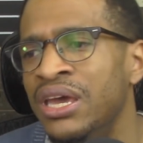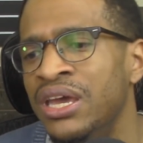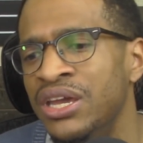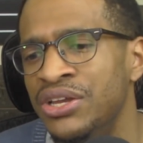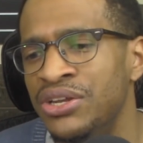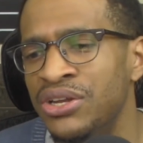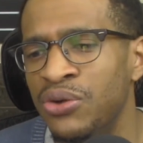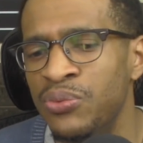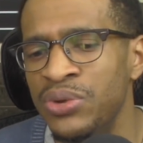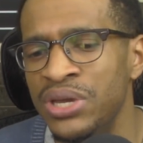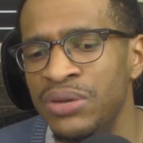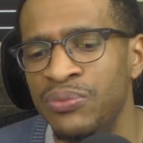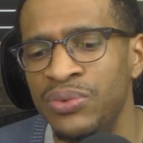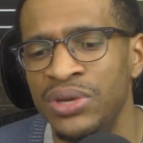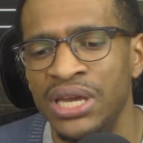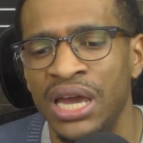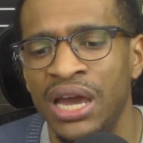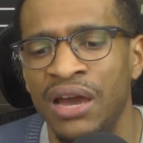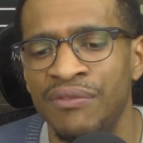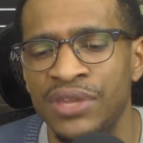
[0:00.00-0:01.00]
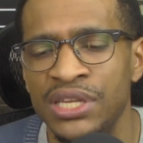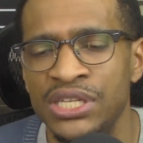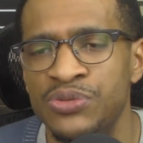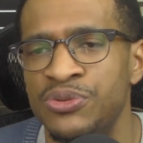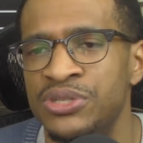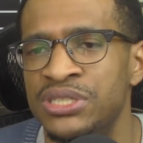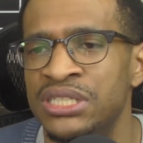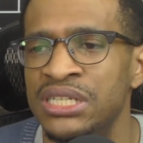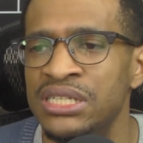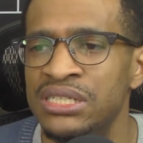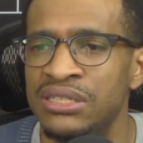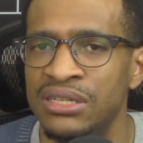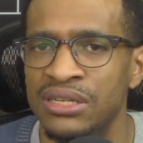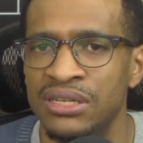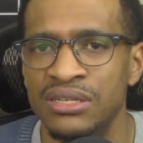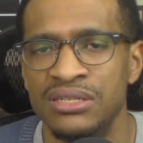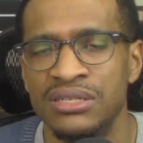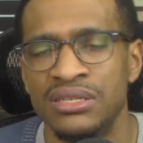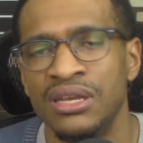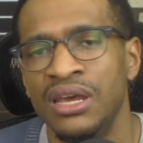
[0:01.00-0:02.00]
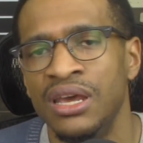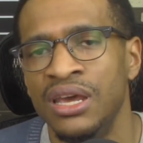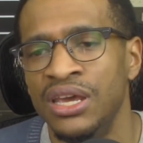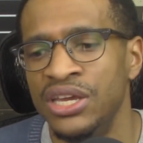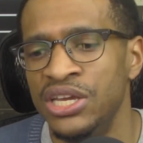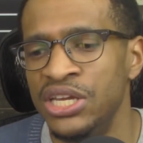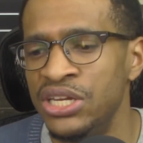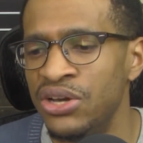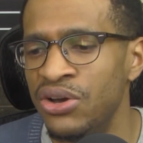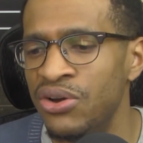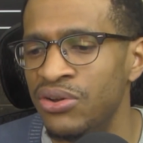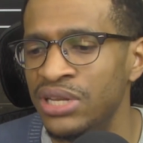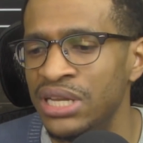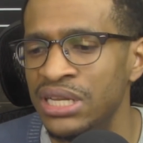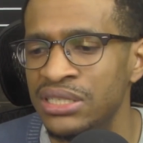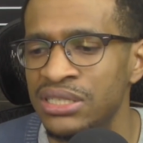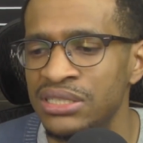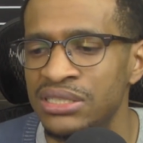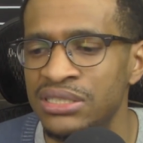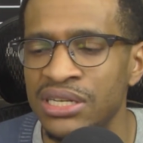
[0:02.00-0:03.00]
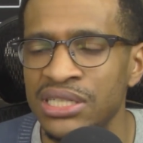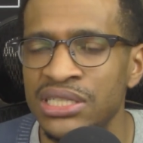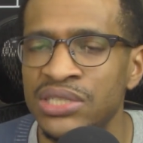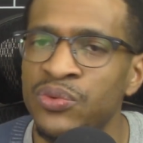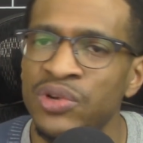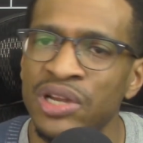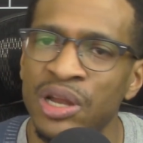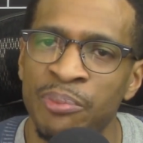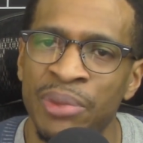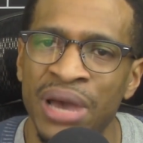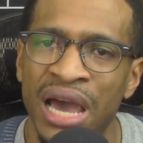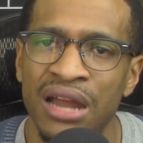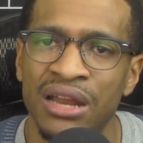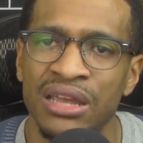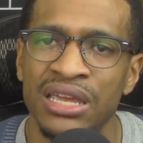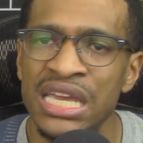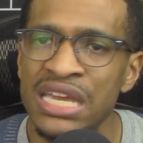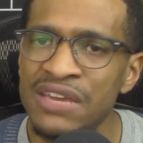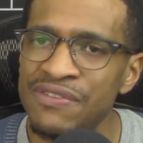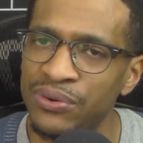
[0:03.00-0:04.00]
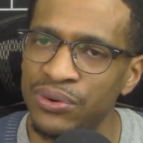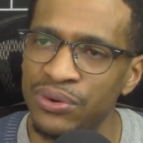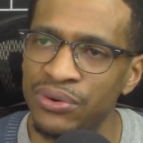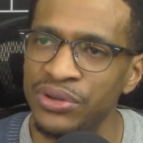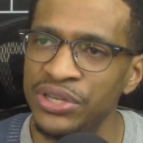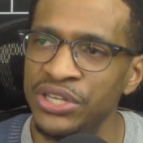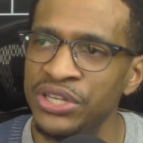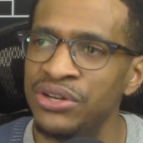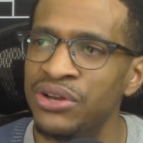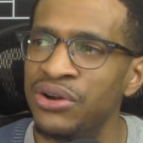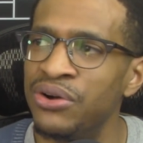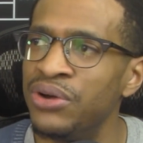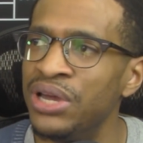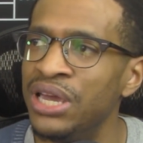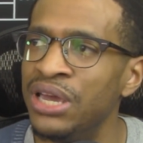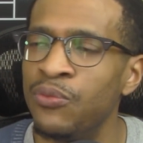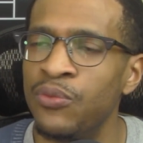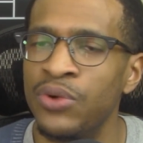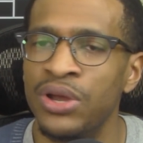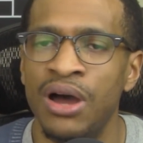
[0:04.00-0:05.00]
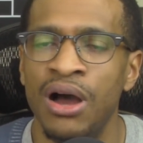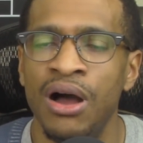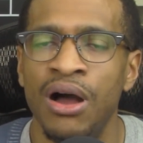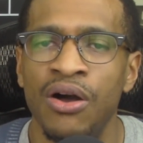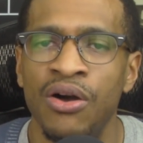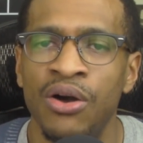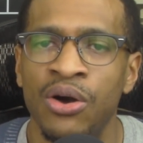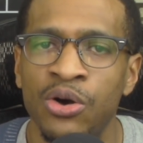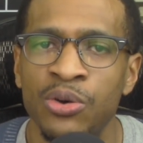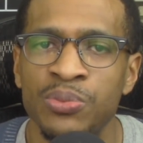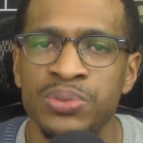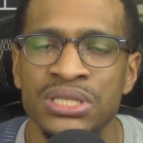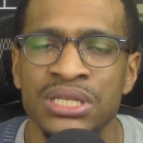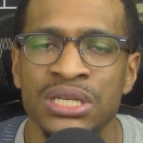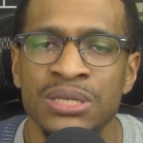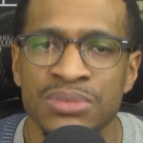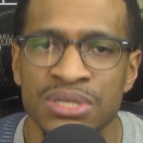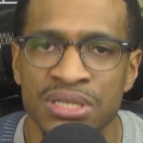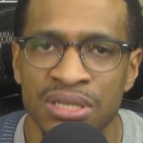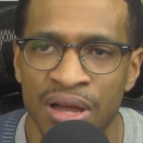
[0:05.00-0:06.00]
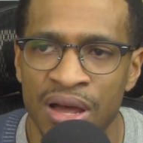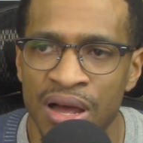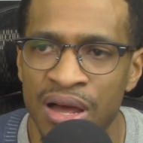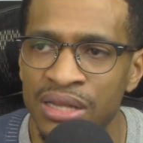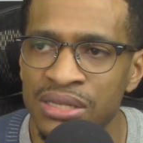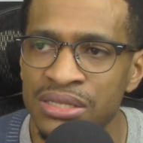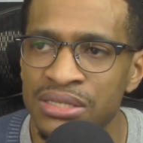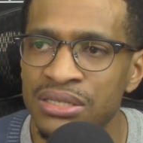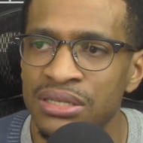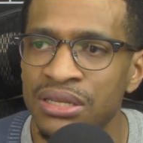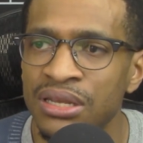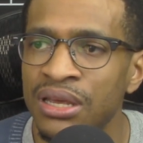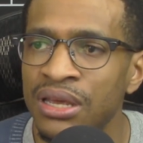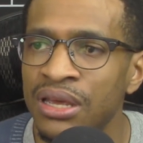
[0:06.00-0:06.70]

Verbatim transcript: You know, we, we have this resistance, you know, that just doesn't want to battle evil, you know, and when all hope seems lost,